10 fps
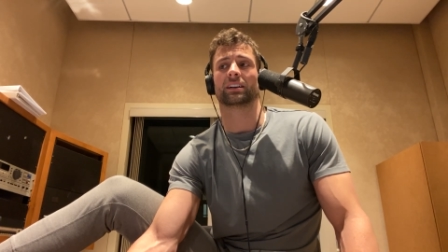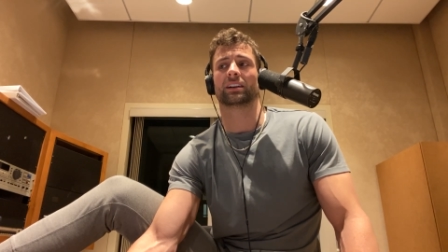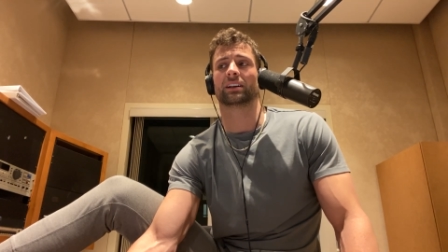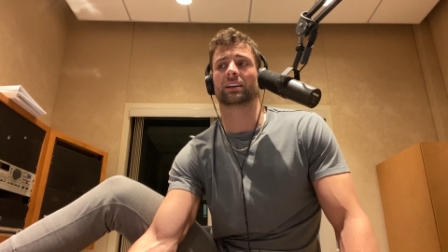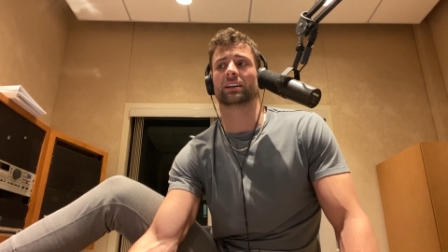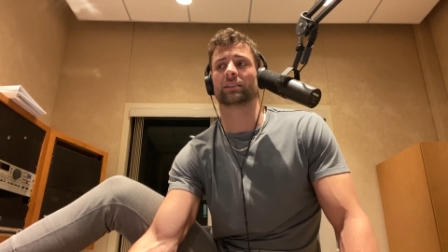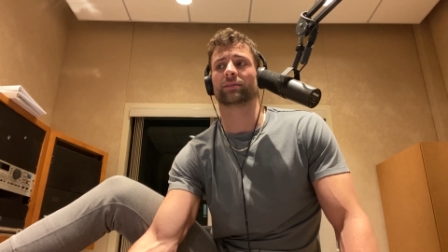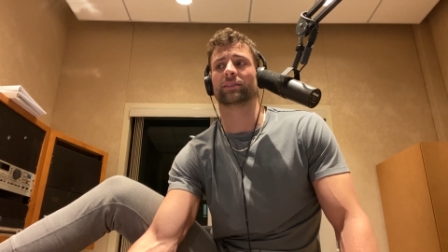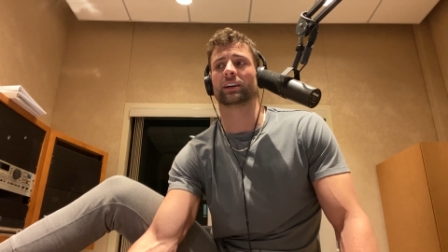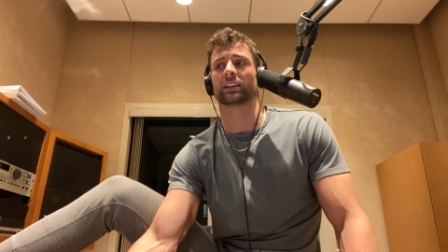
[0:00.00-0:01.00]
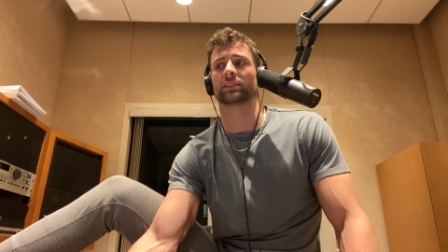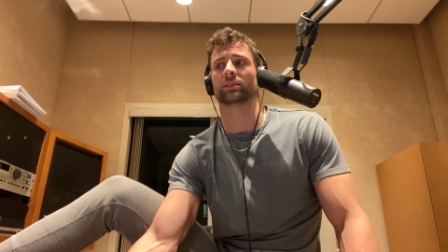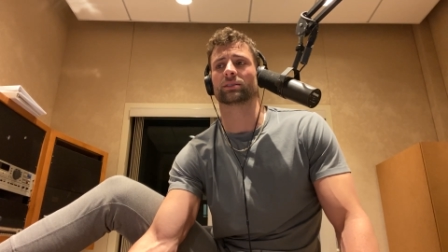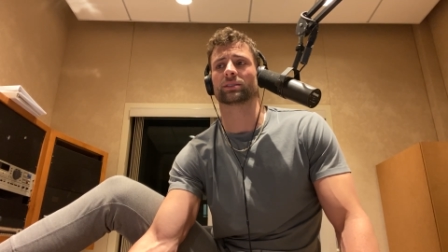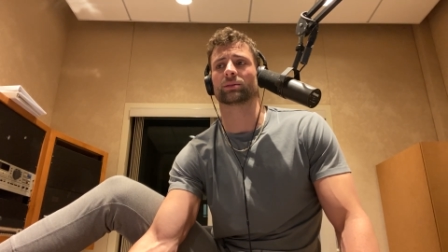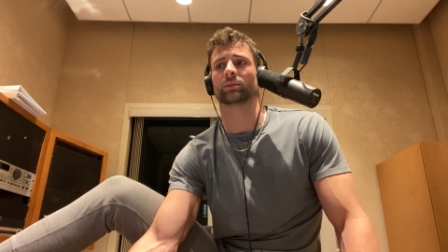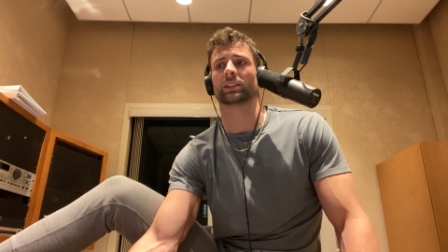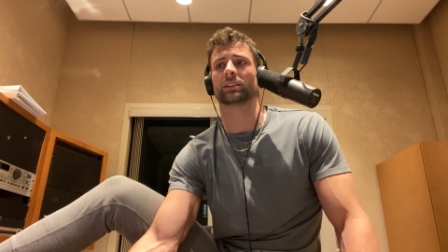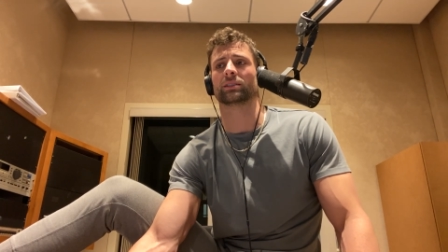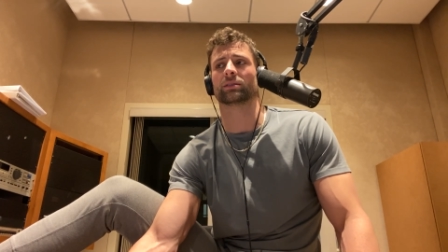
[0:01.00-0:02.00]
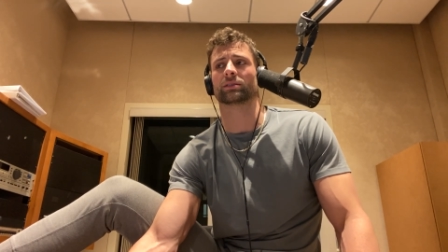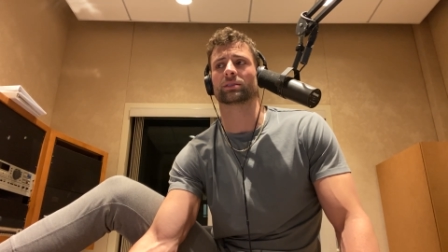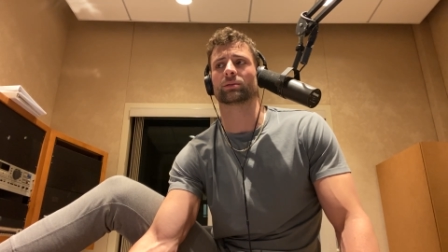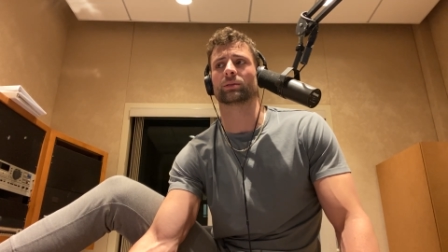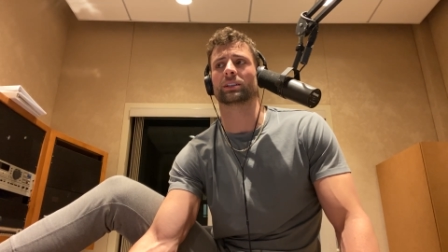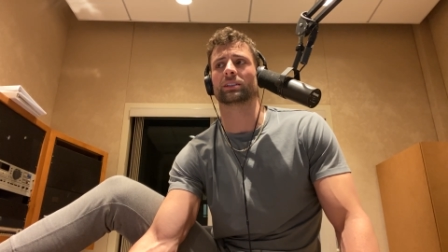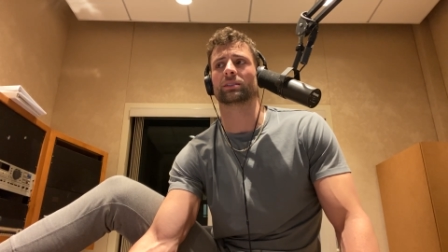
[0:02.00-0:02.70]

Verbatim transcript: Oh, fuck. Noodles are weird. Noodles are weird.